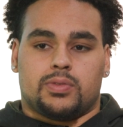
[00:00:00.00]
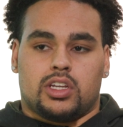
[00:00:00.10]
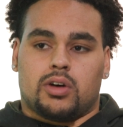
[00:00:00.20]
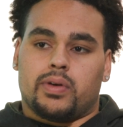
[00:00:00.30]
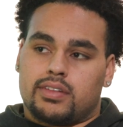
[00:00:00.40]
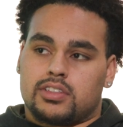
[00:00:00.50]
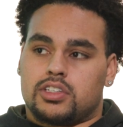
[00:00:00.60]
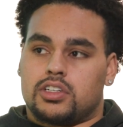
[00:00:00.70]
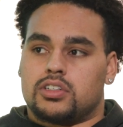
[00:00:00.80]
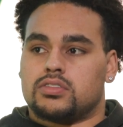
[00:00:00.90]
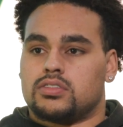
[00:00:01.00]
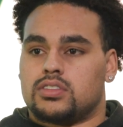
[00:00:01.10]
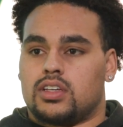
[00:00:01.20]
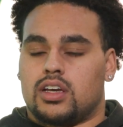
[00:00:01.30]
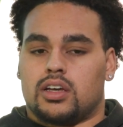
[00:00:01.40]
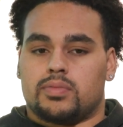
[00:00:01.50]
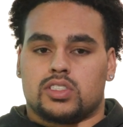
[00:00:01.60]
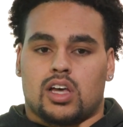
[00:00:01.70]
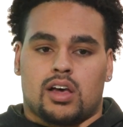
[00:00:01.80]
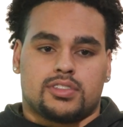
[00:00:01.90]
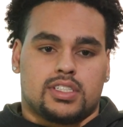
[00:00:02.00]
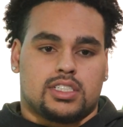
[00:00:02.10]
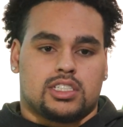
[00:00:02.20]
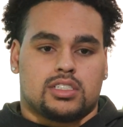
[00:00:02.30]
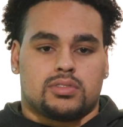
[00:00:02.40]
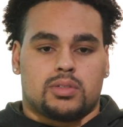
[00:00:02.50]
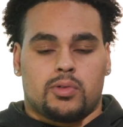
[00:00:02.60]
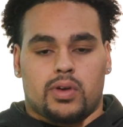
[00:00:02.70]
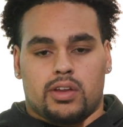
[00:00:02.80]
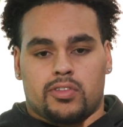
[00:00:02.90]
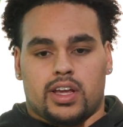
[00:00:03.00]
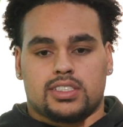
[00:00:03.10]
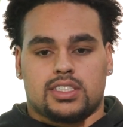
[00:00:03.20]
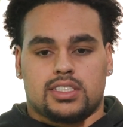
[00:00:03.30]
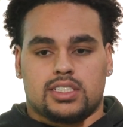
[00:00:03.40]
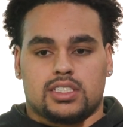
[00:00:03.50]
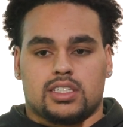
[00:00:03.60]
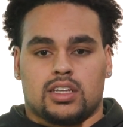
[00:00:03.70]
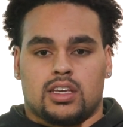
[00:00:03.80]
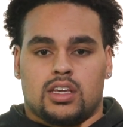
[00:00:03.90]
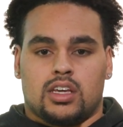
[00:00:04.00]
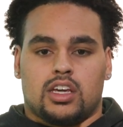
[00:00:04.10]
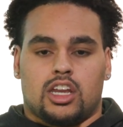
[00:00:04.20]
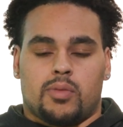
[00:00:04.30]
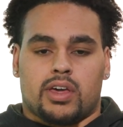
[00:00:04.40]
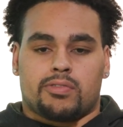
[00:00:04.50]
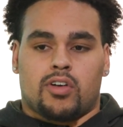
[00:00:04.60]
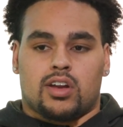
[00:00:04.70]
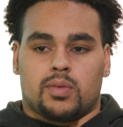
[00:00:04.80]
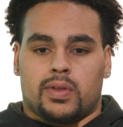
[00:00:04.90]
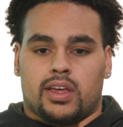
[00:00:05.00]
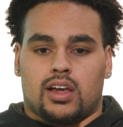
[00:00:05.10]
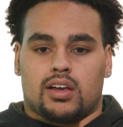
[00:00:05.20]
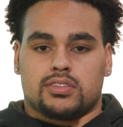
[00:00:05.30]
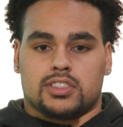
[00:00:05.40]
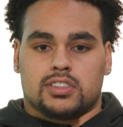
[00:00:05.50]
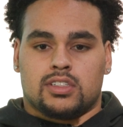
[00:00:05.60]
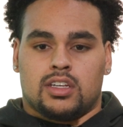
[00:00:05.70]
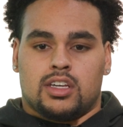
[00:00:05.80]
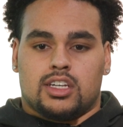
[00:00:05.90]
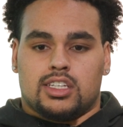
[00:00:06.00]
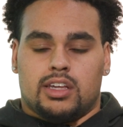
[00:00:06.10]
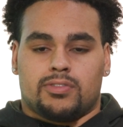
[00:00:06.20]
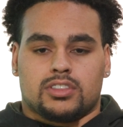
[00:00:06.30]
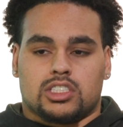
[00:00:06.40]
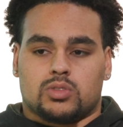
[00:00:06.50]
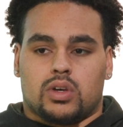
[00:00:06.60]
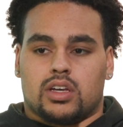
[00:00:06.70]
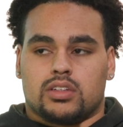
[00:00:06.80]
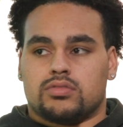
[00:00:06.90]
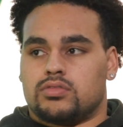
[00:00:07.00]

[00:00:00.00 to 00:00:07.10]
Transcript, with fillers: We know what we have to do um, this off season to, to be ready for next season, and you know, make it far in the playoffs, and defense as well.